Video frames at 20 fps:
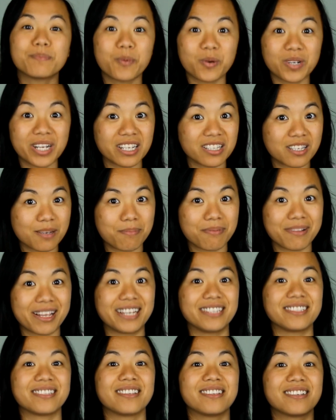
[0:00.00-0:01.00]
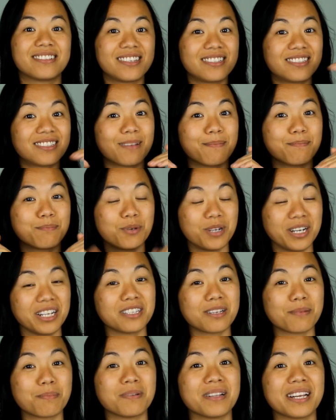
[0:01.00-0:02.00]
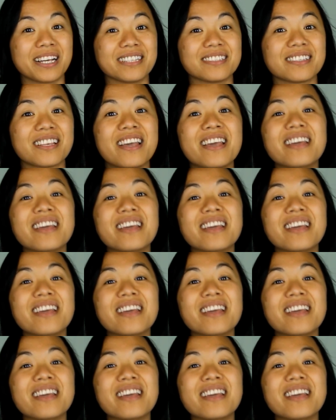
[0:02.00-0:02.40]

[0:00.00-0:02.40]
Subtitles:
put into place and the system put into place.